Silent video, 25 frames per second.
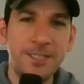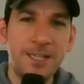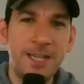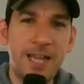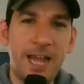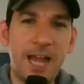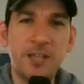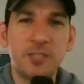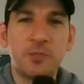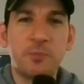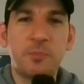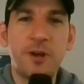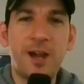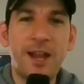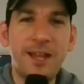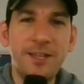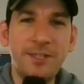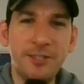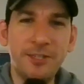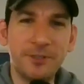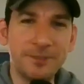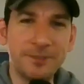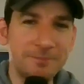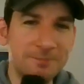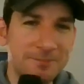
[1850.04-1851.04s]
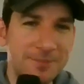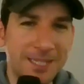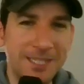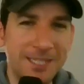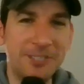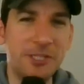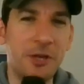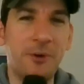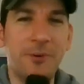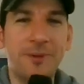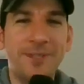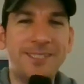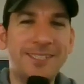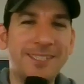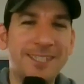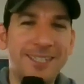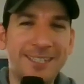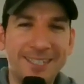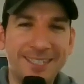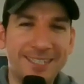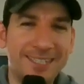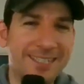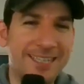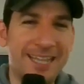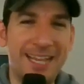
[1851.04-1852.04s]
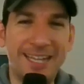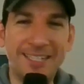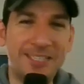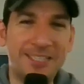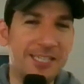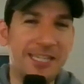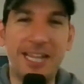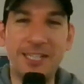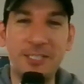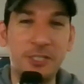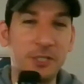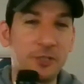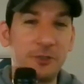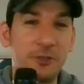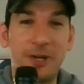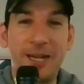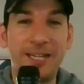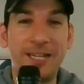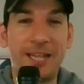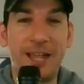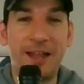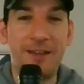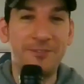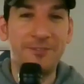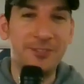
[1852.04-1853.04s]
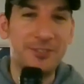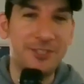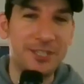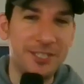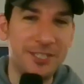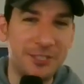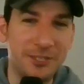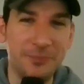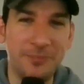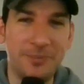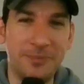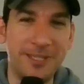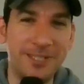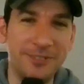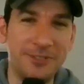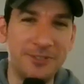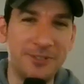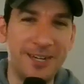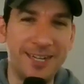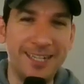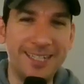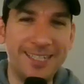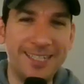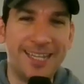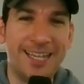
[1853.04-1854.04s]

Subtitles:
How's Brad doing? Is always that's a great conversation piece, right?